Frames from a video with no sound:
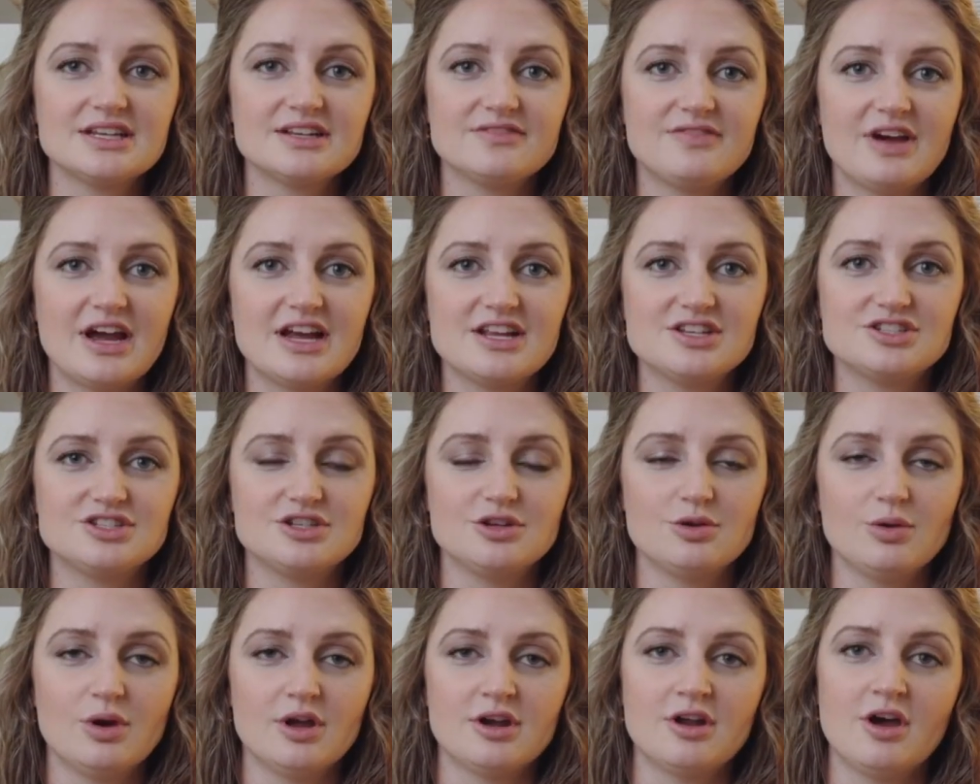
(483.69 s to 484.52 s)
advise
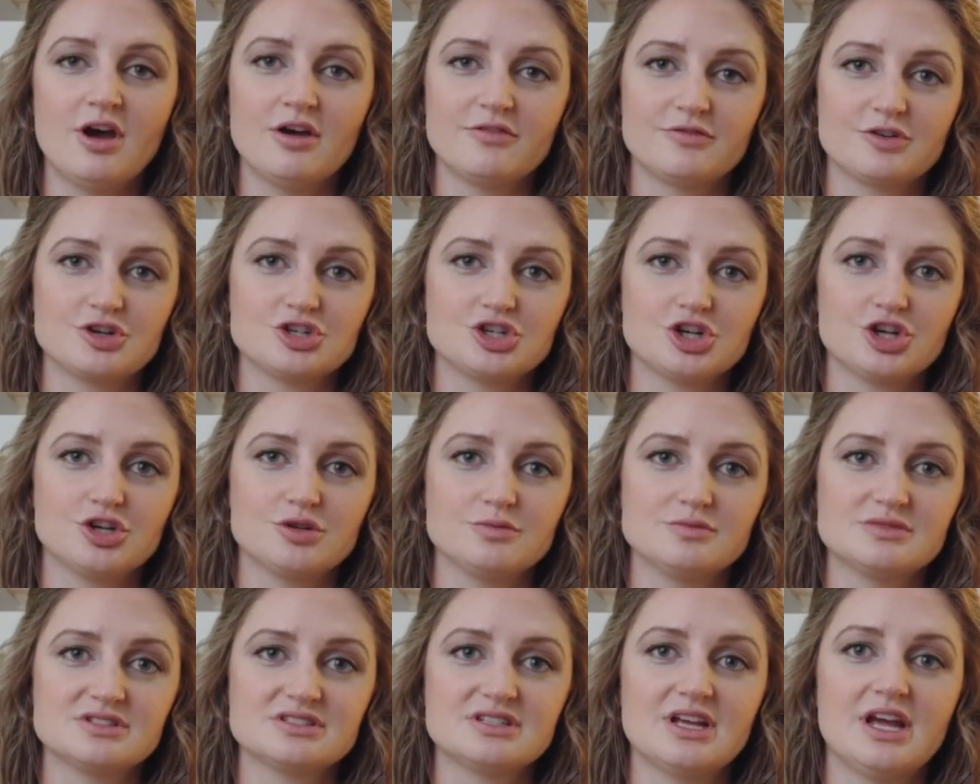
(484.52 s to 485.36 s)
you on offer
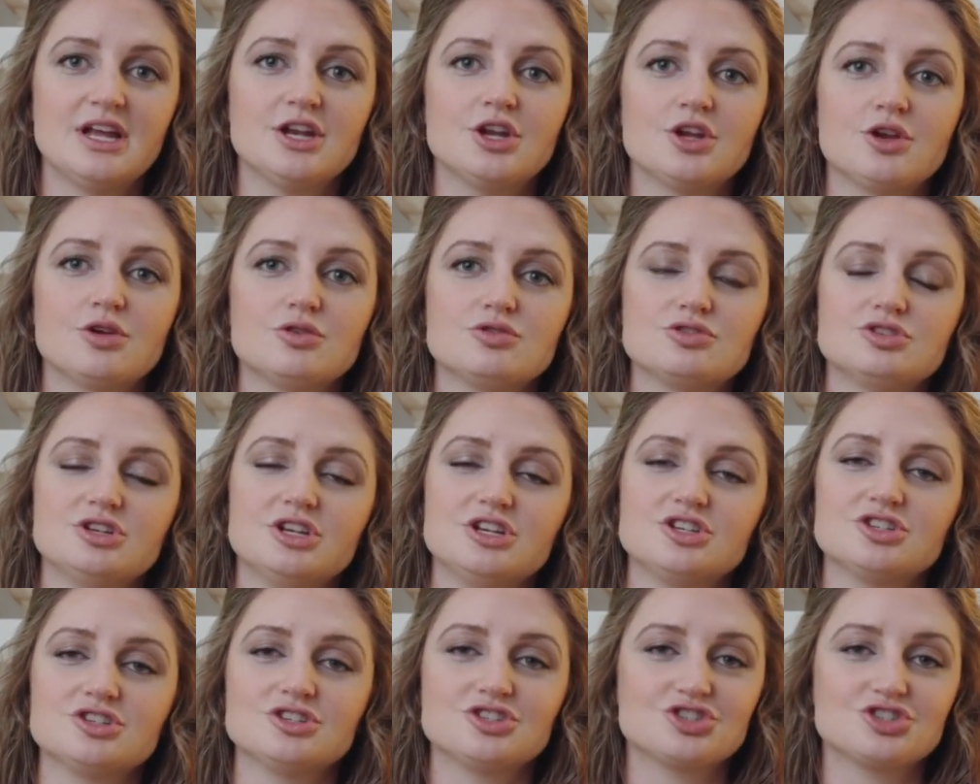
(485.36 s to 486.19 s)
terms and negotiation